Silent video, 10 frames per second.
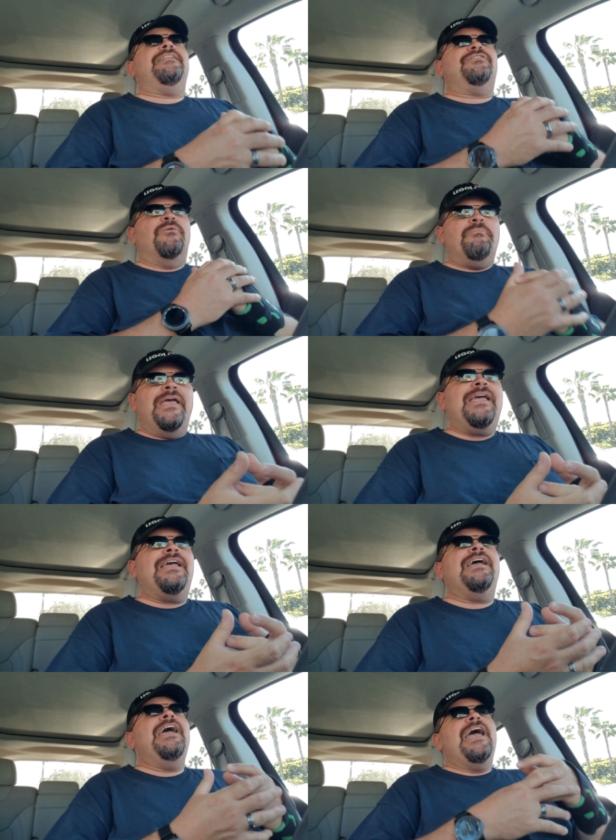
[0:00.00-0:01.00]
to
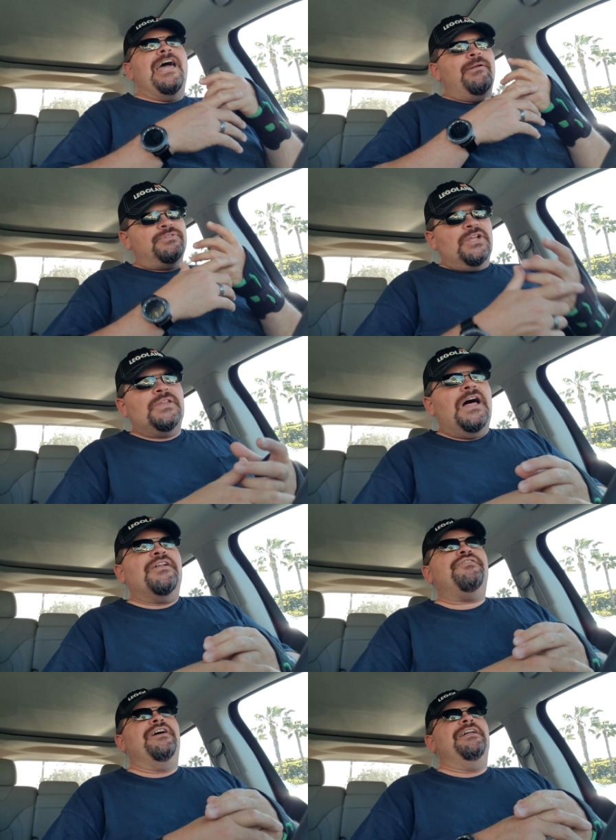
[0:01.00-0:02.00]
me, and it was a lot
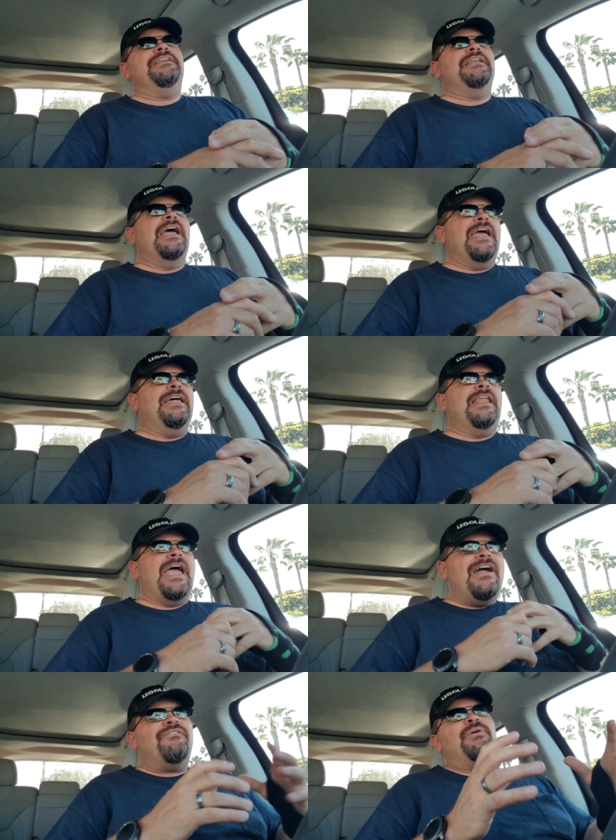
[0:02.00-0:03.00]
of fun, and
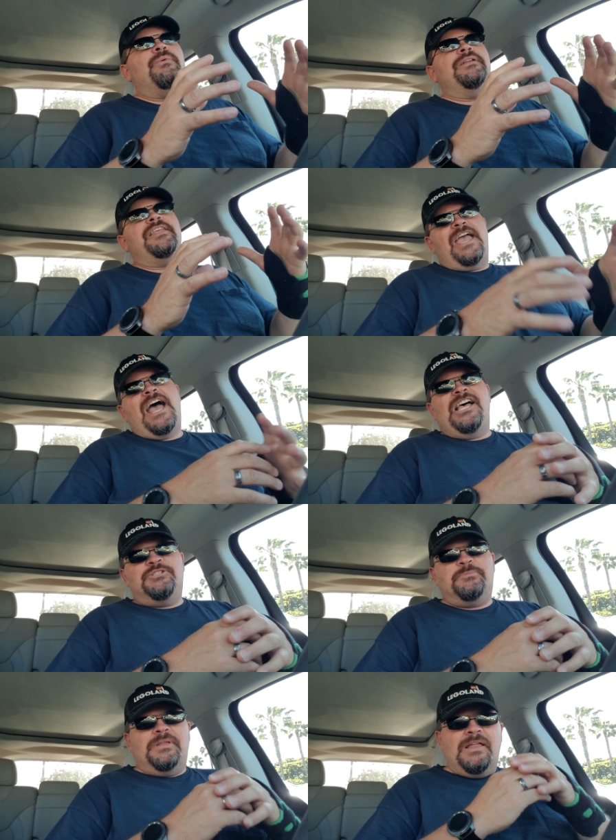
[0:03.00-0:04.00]
everyone
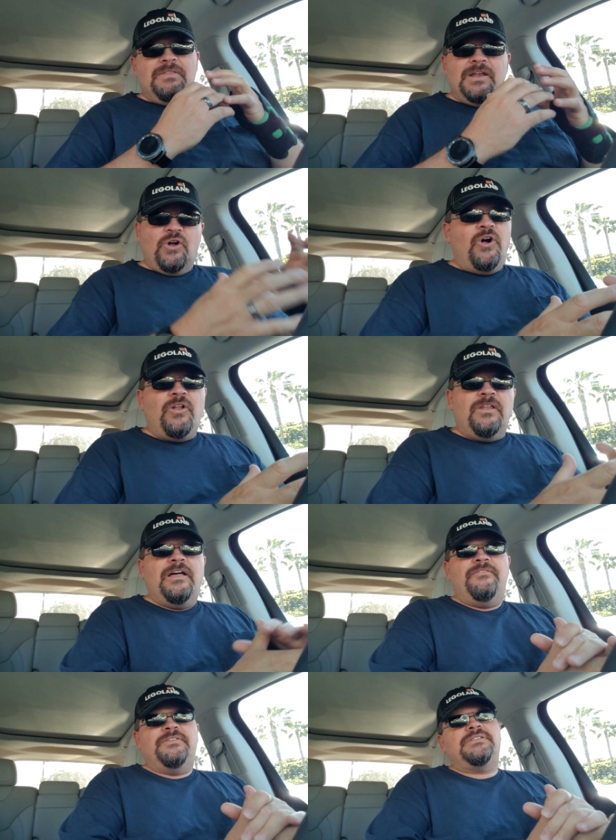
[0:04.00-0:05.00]
gasped, and then all
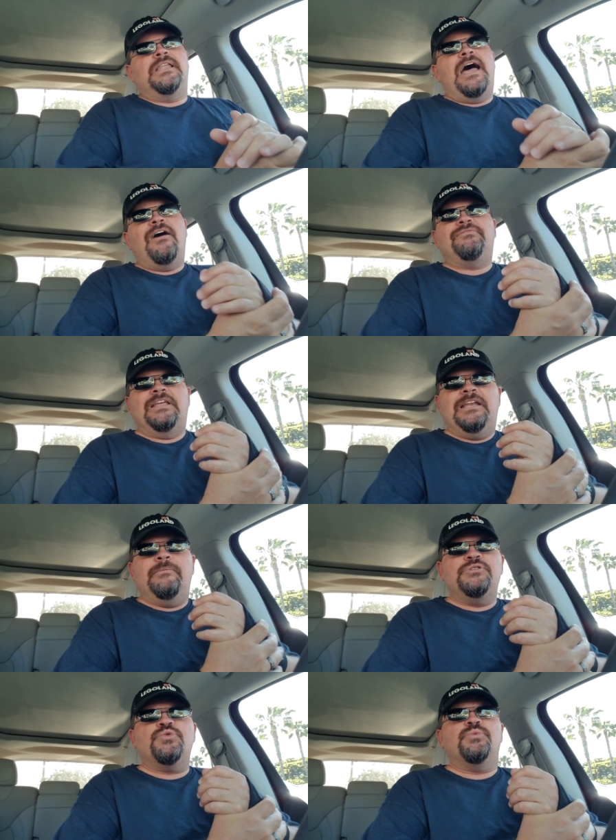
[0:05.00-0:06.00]
of us laughed, and it
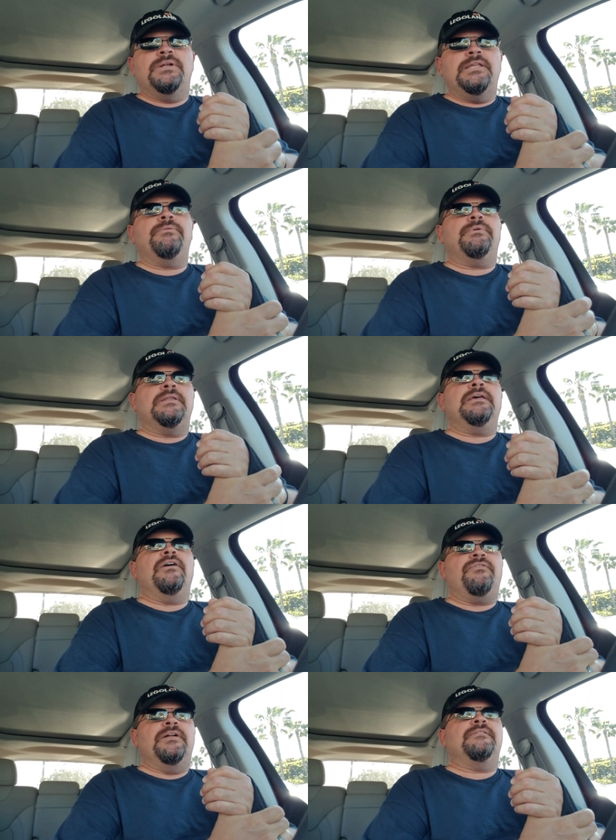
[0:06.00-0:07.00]
was really, really a
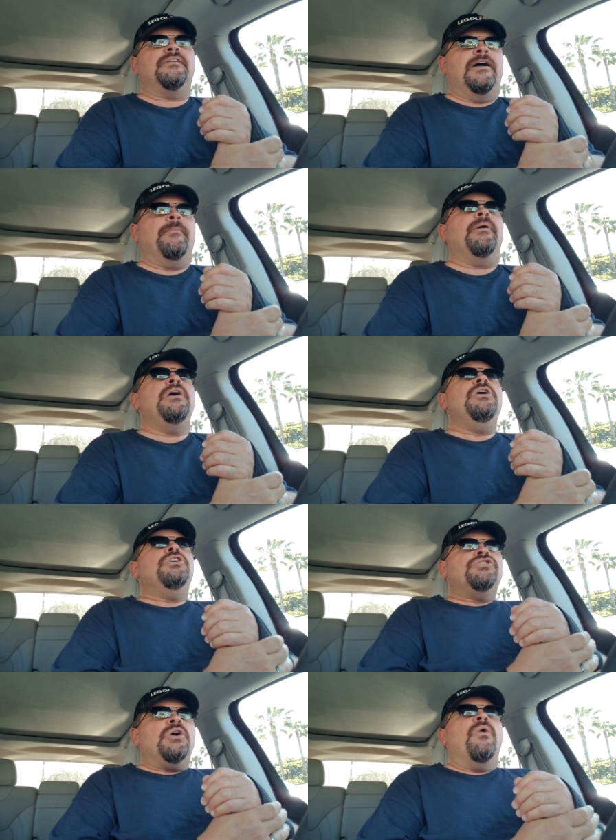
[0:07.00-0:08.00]
fun time.
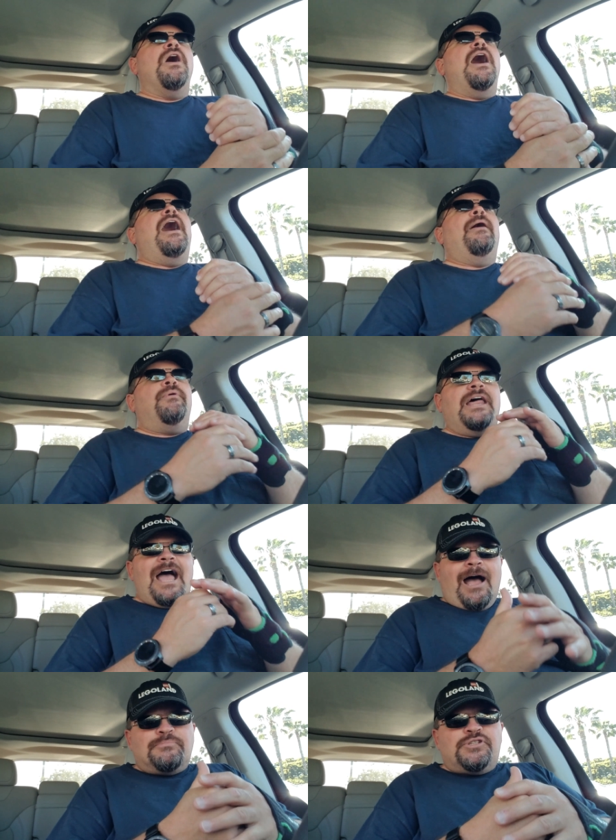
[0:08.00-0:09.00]
So I would
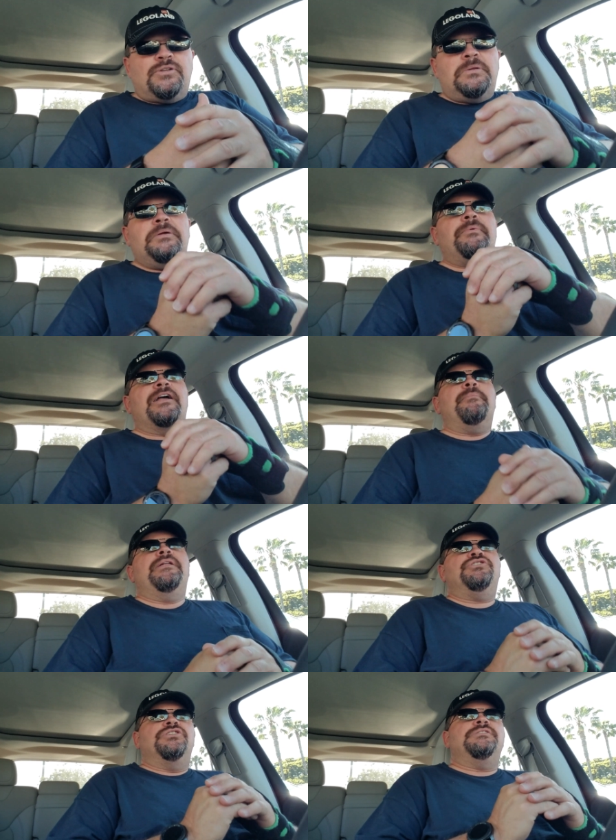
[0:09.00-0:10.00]
absolutely
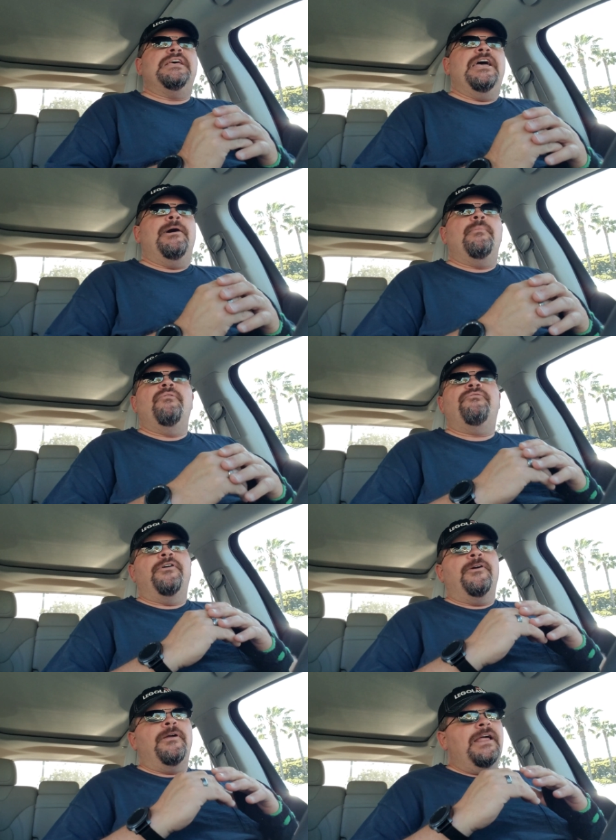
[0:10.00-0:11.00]
recommend Shazam
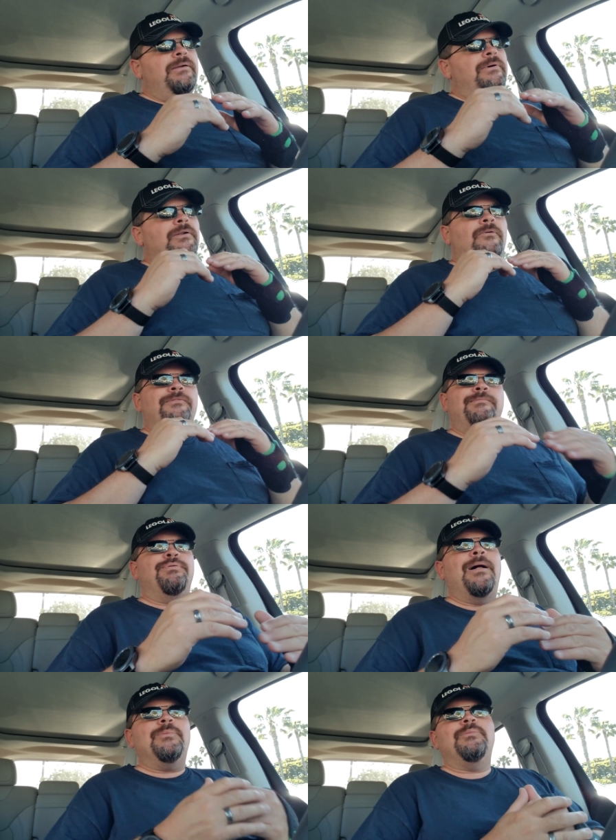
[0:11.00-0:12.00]
for anyone over
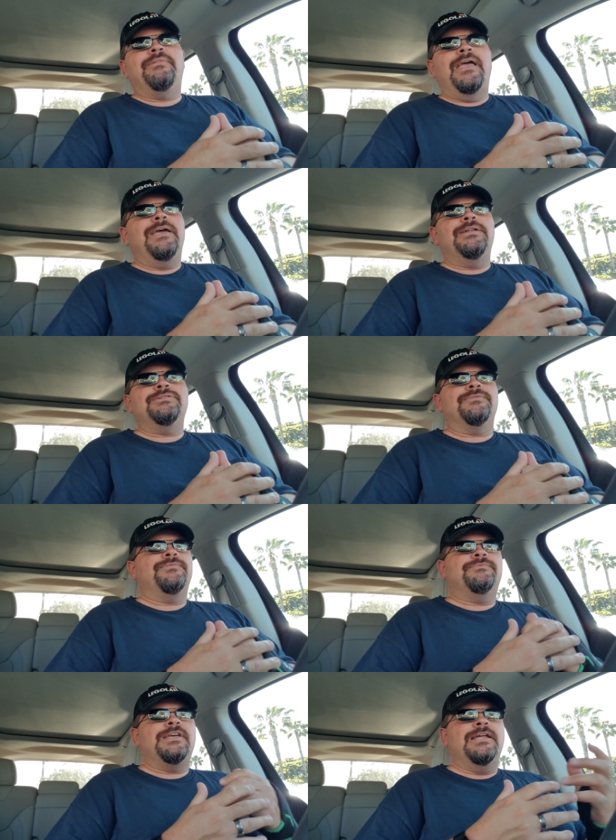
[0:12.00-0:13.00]
probably the age
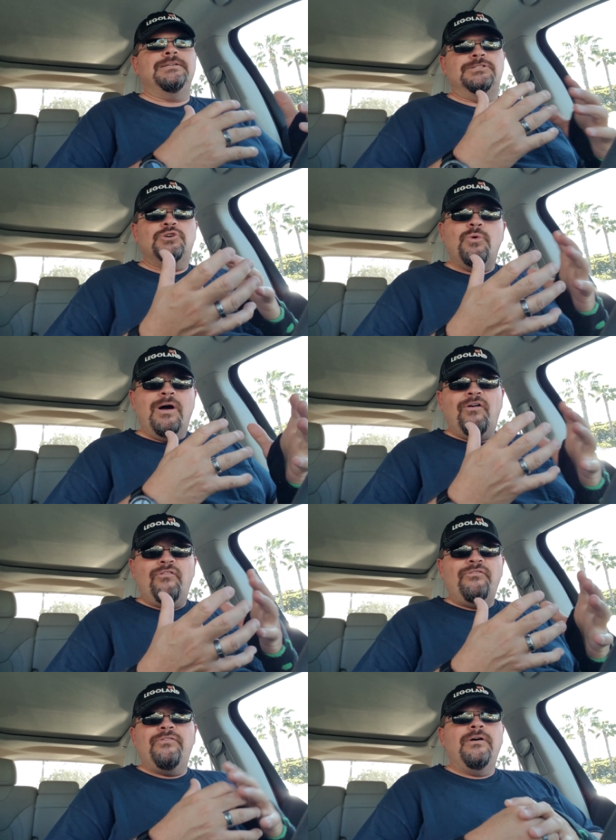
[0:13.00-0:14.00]
of ten to
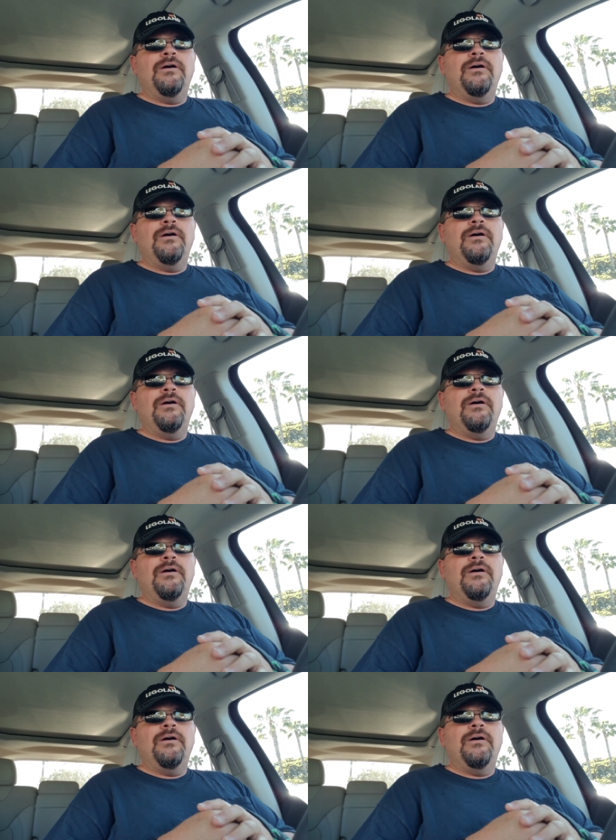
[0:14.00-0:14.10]
twelve,